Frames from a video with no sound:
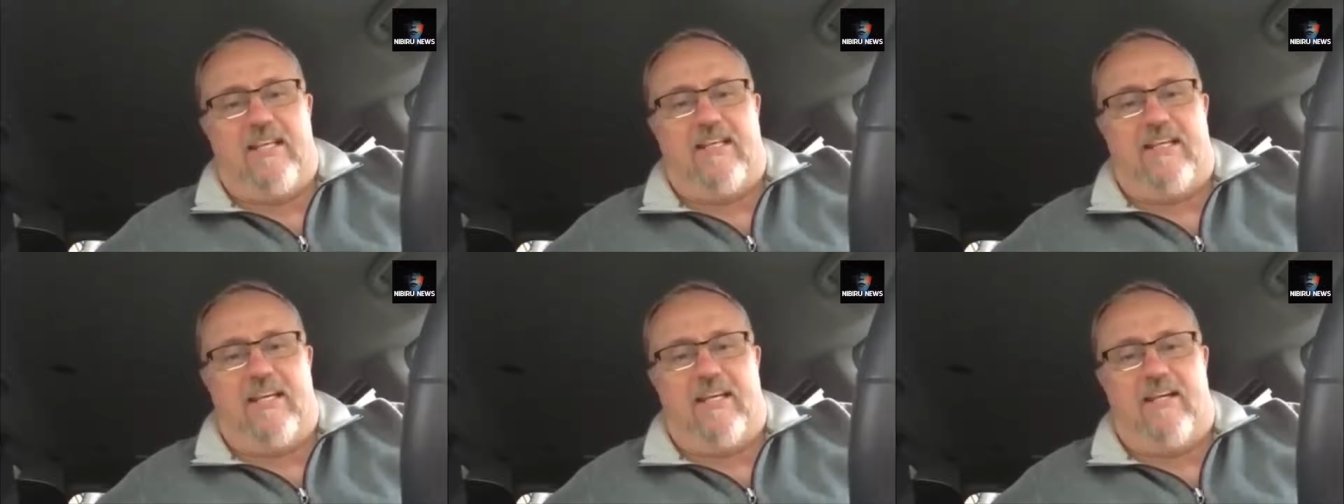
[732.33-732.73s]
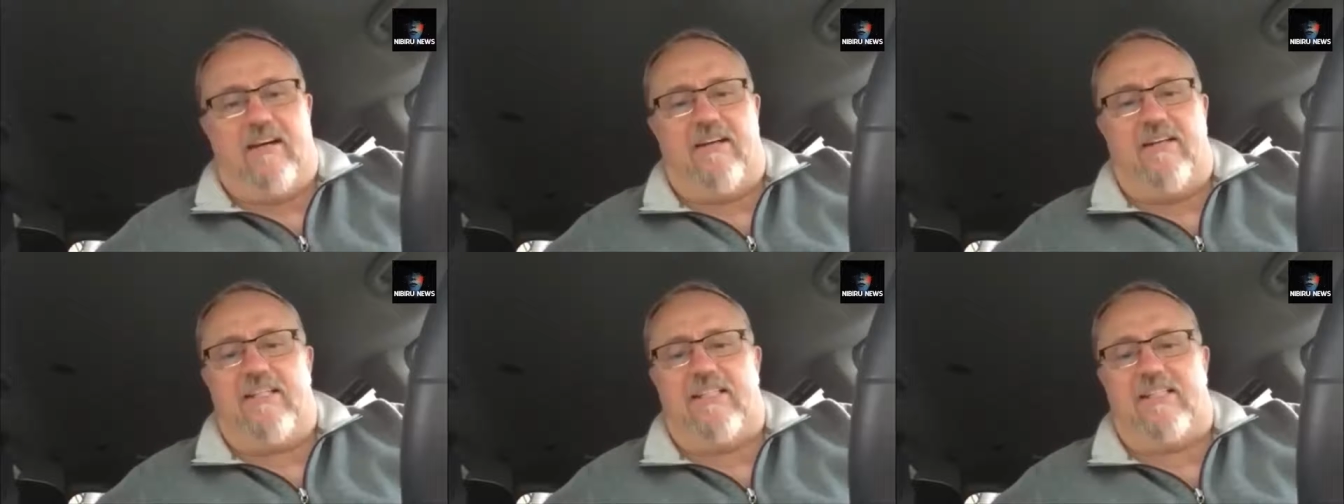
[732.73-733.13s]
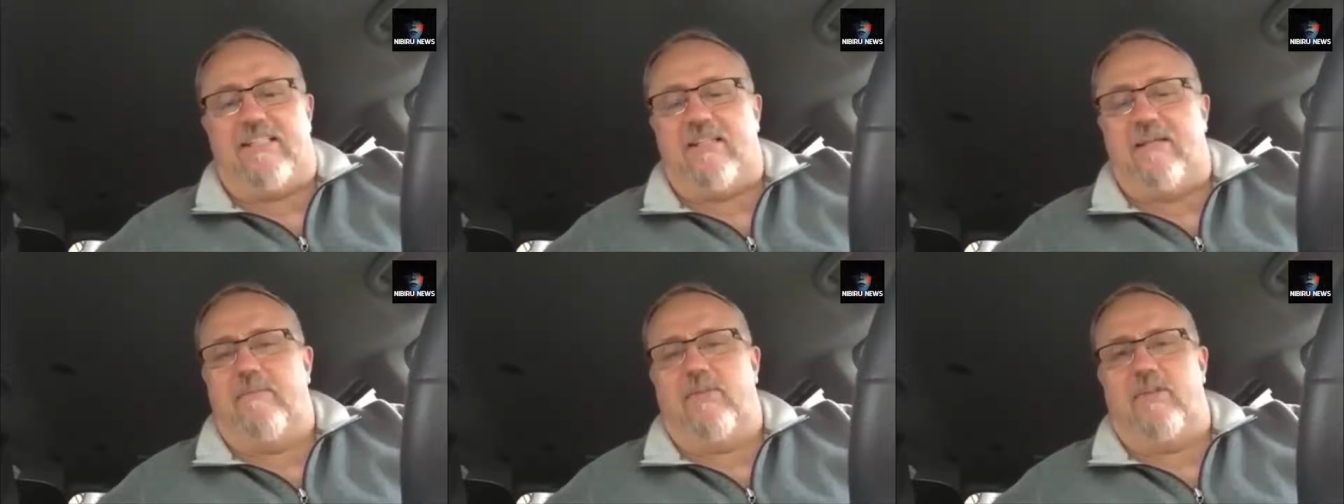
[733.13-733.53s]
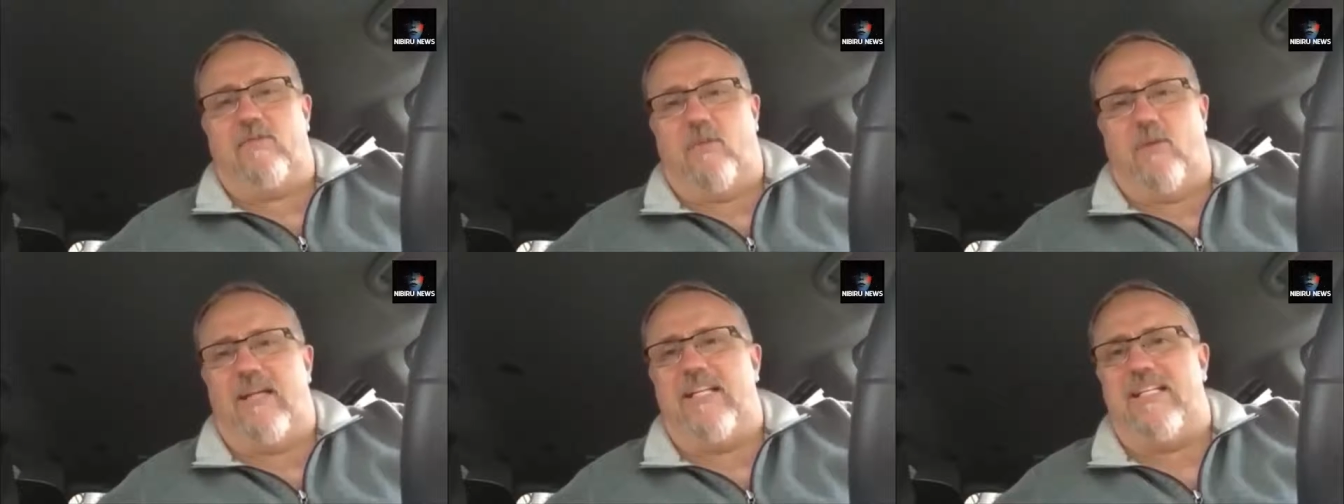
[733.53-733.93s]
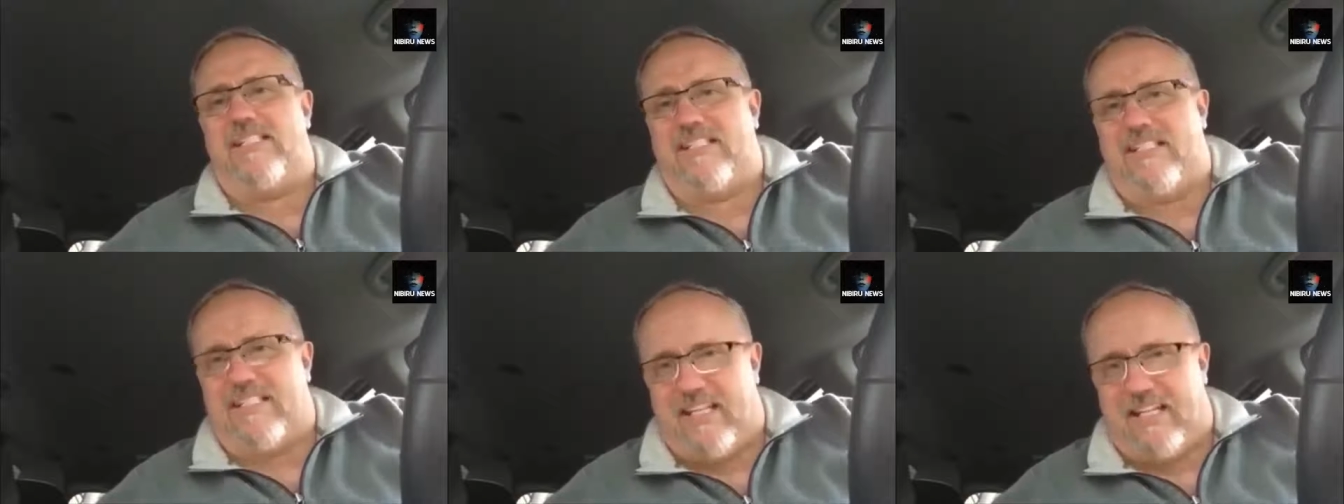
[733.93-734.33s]
And then on December
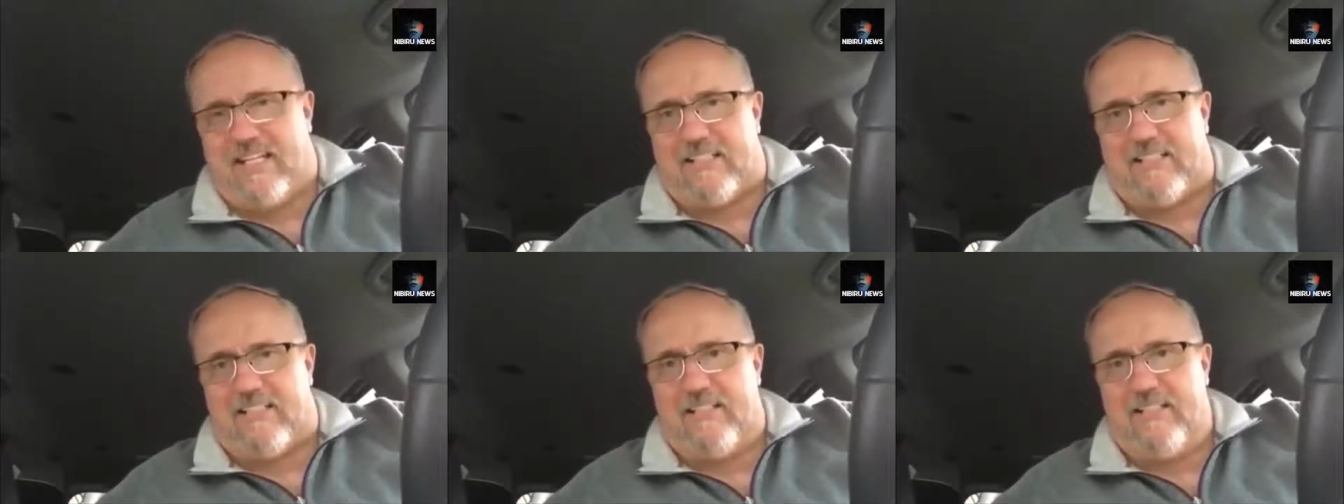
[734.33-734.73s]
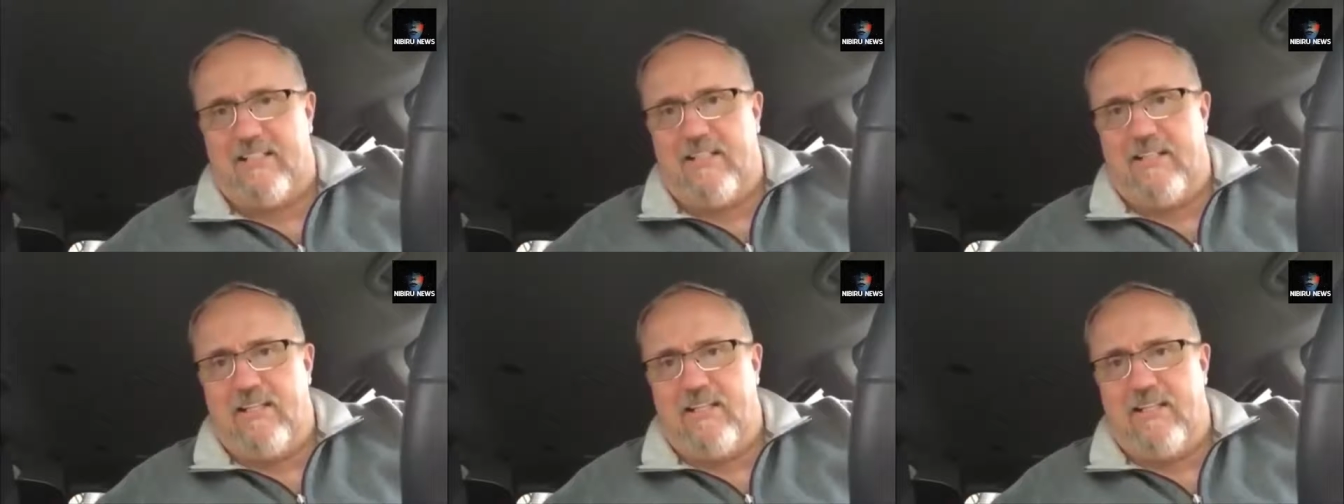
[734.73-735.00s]
26th,